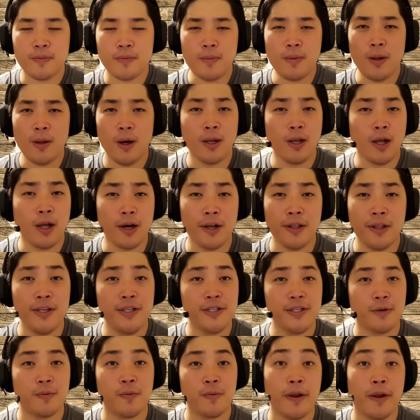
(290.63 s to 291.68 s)
a lot of
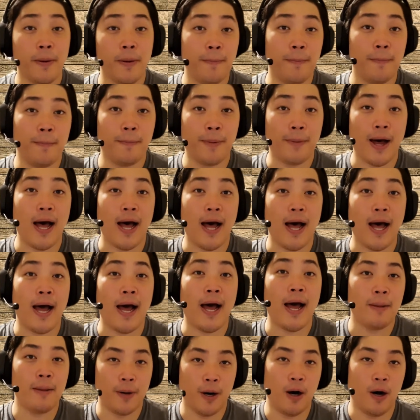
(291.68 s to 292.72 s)
these are written
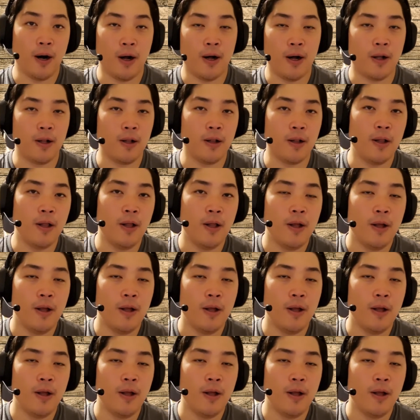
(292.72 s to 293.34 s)
by Paul.